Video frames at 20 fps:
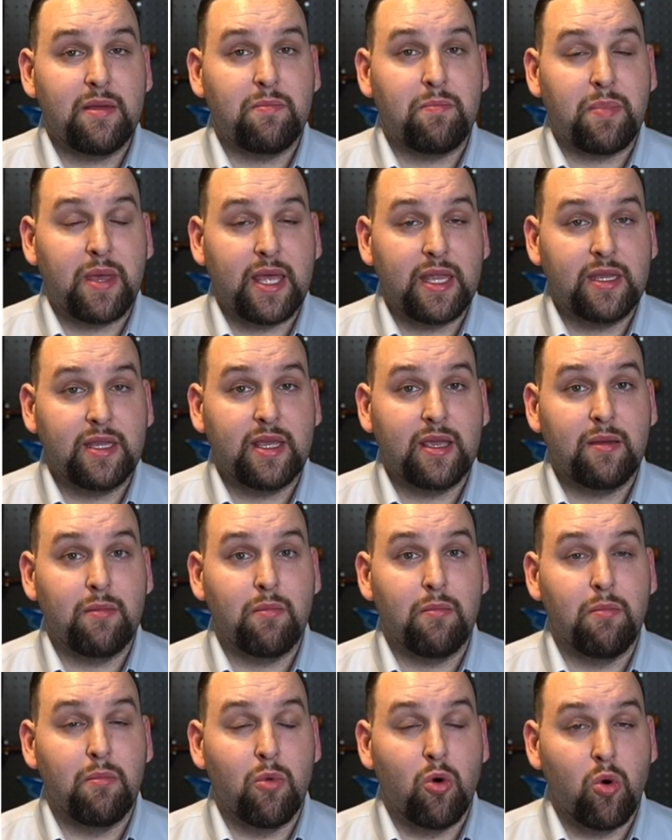pending,
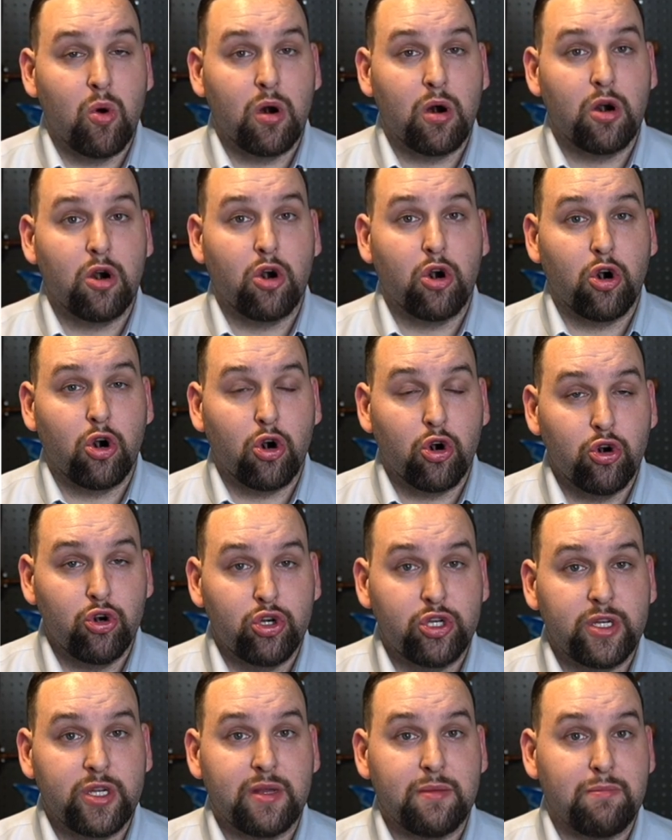more
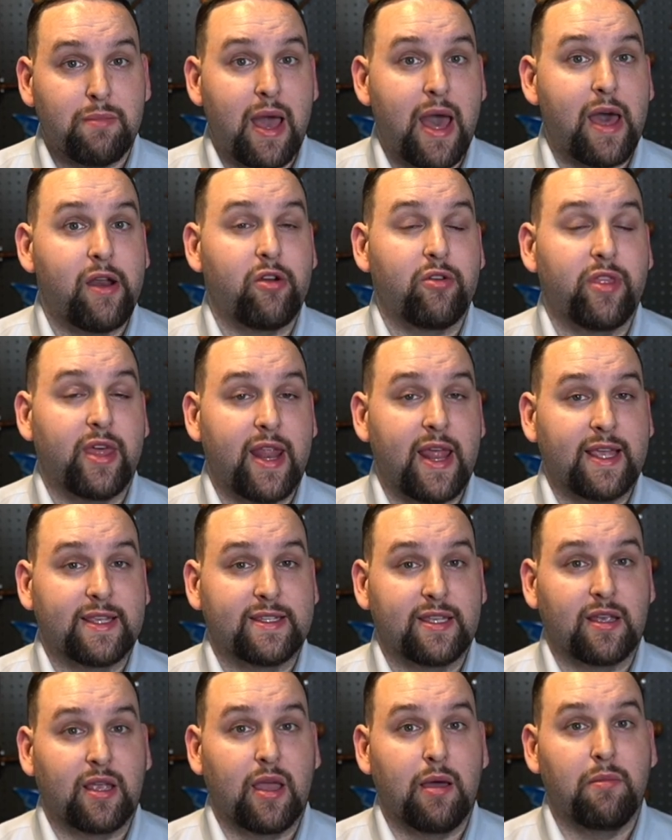urgent matter that has
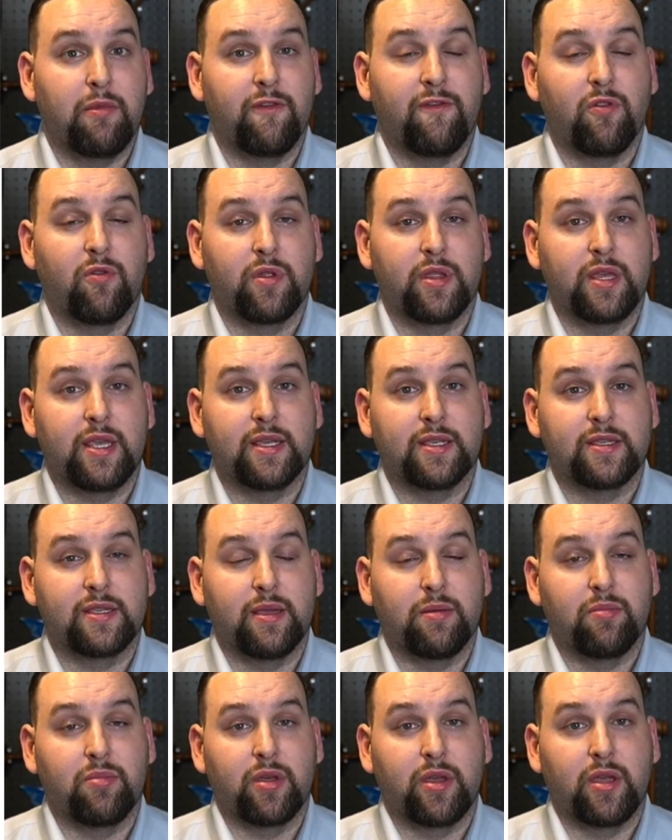to come before the
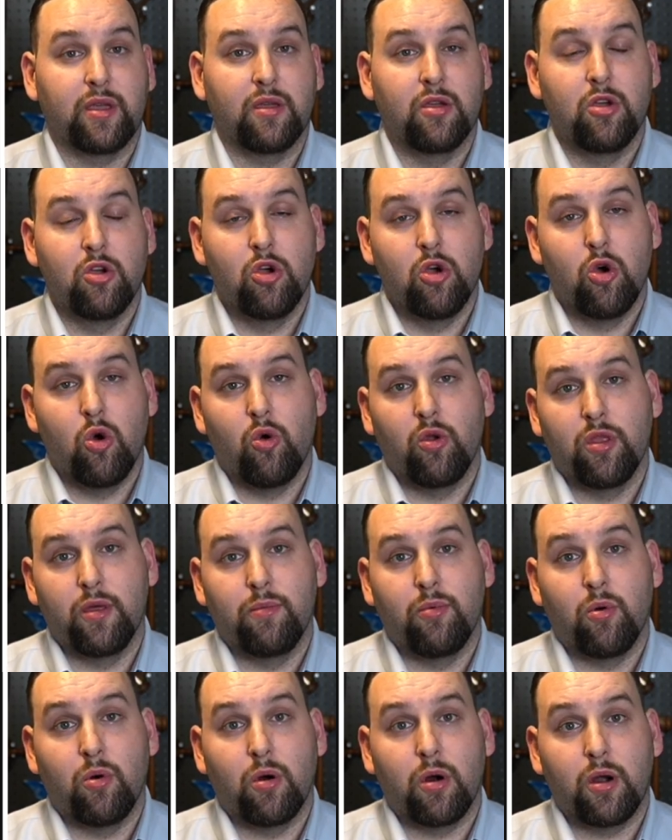assembly or the
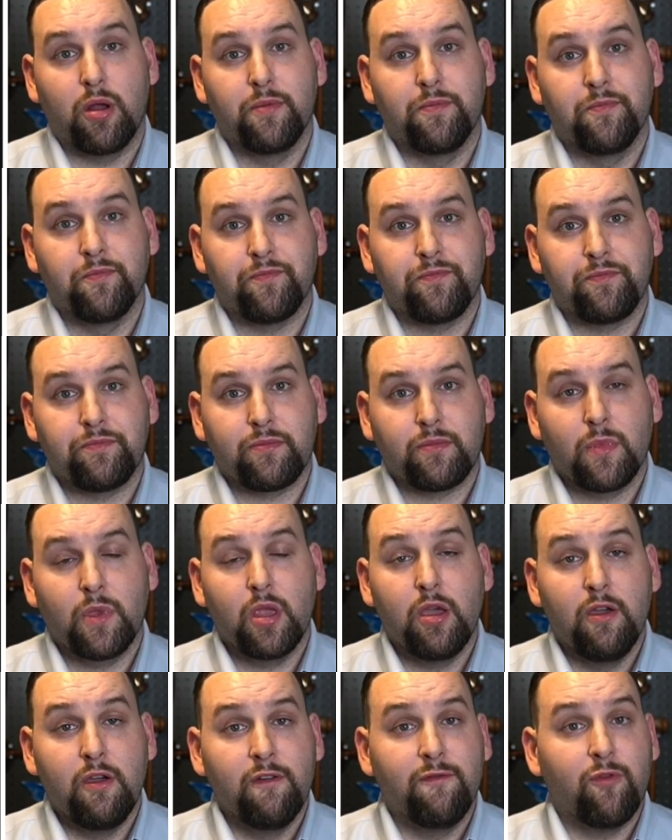board.
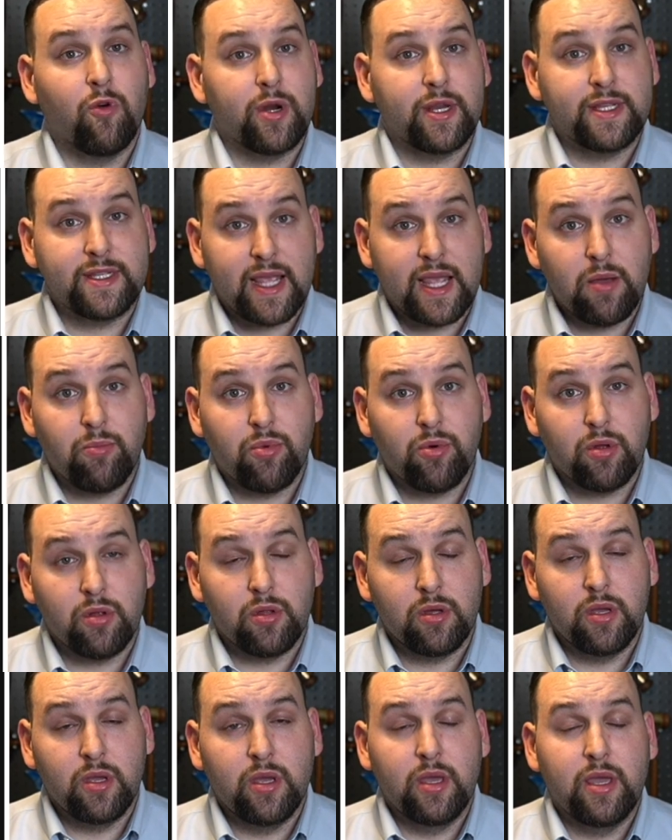For example,
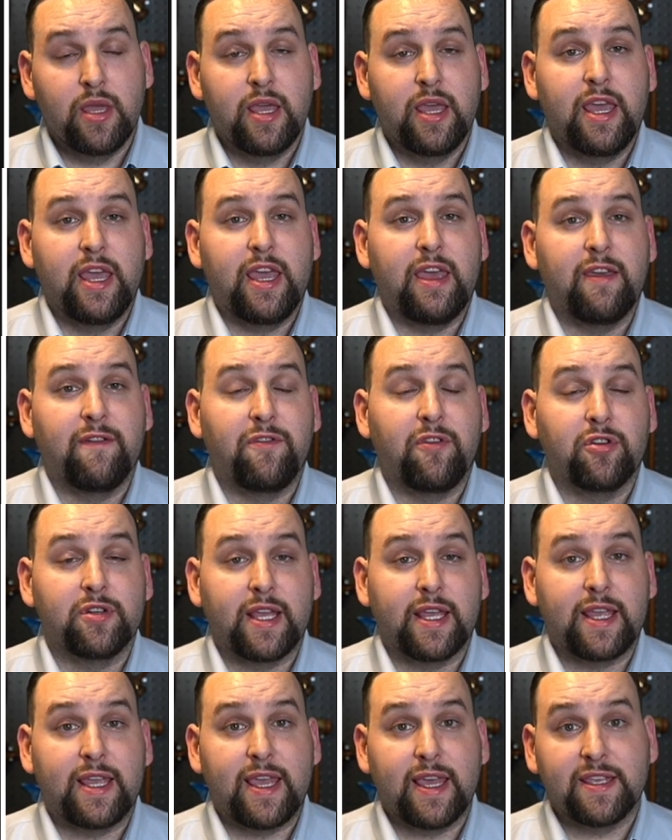if there's
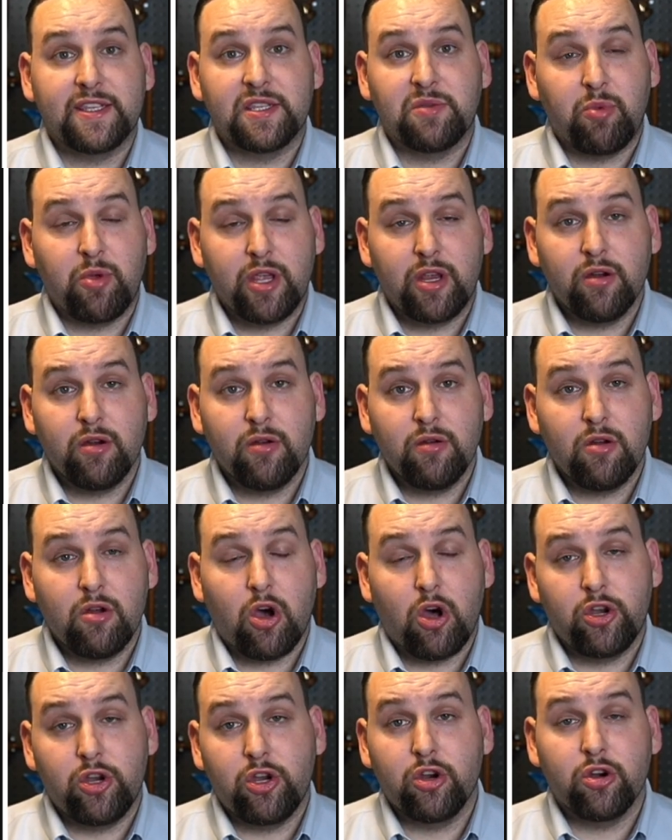a guest speaker
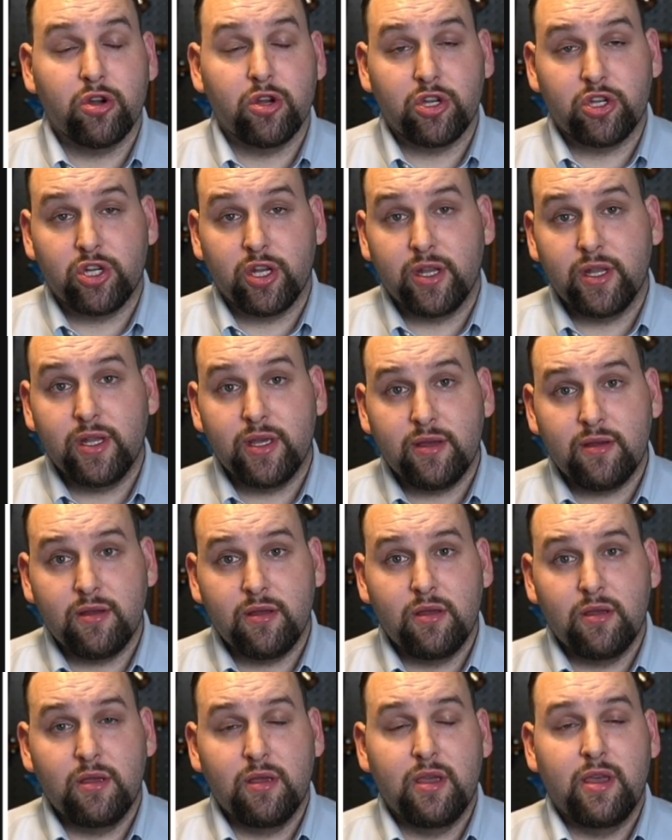on your agenda
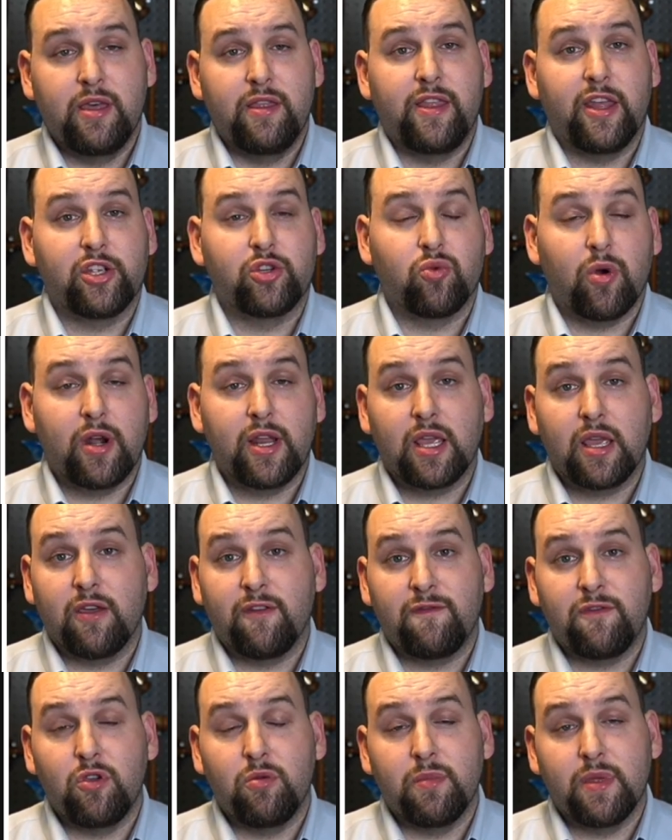that's running a
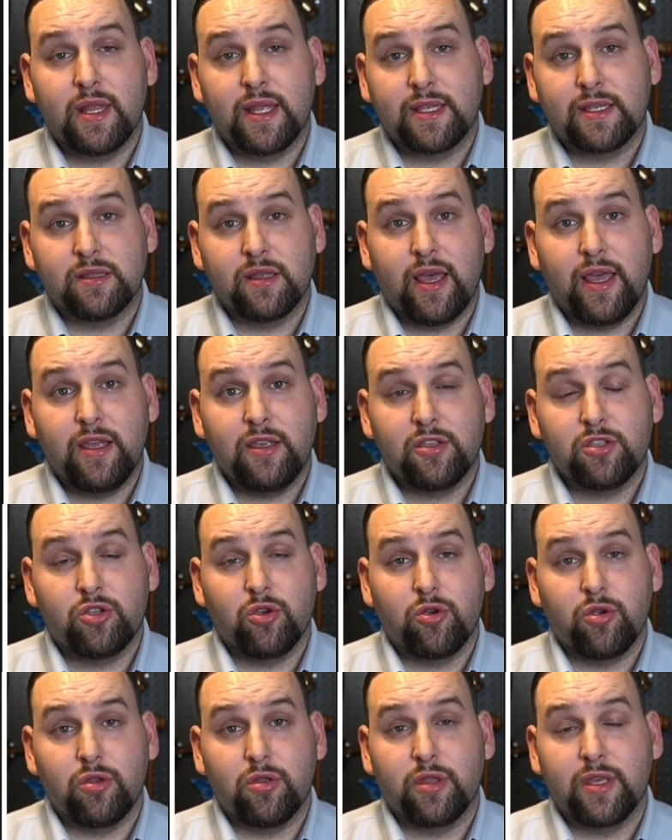few minutes late, so
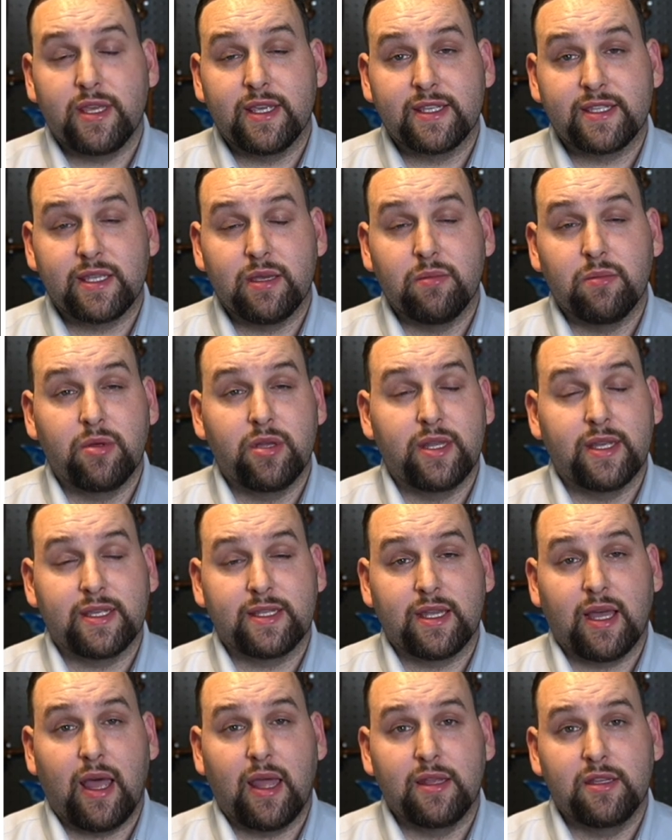the assembly
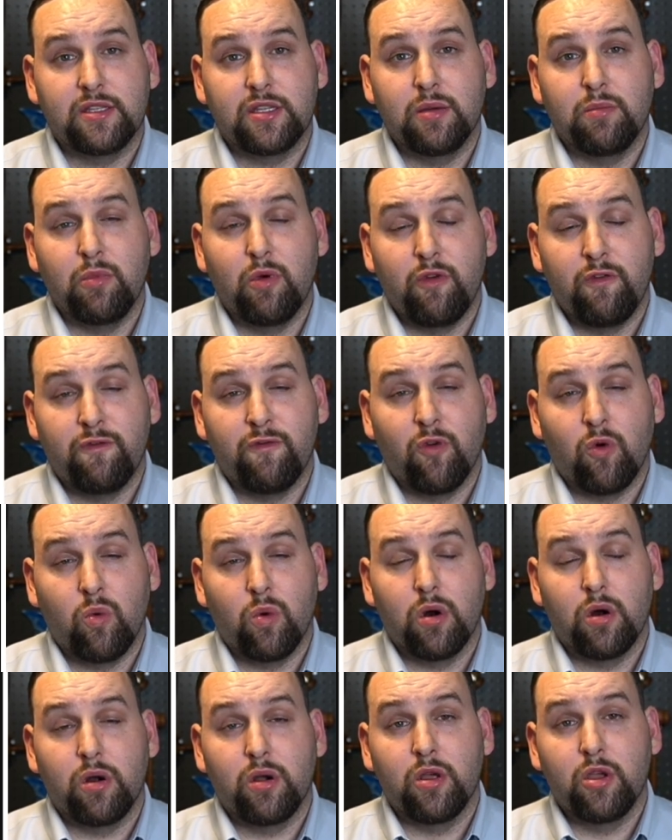decides to move
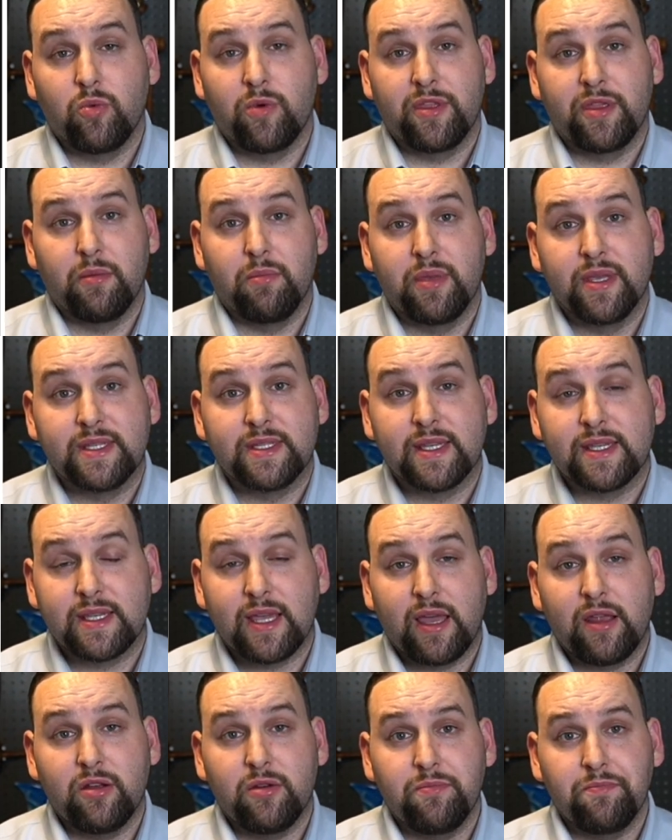forward with the business
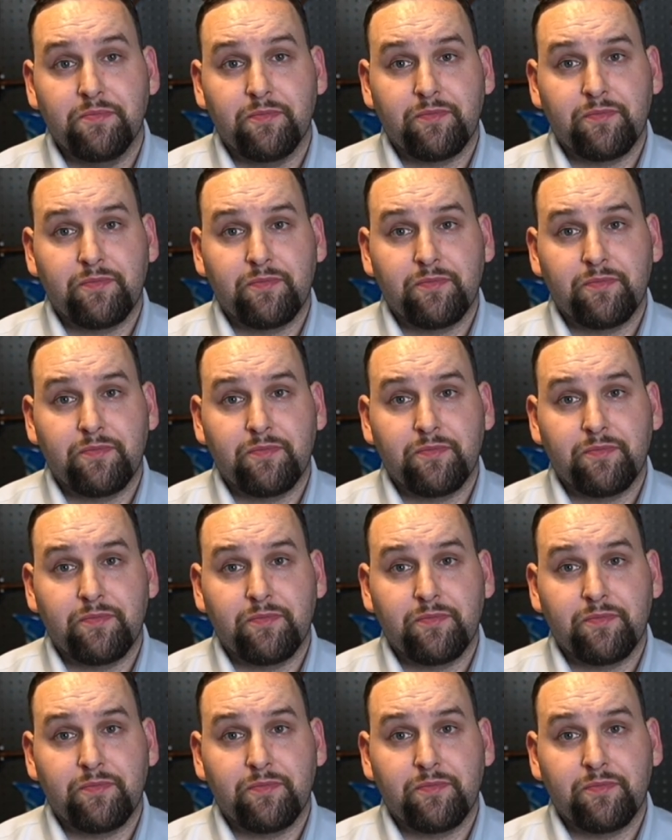item,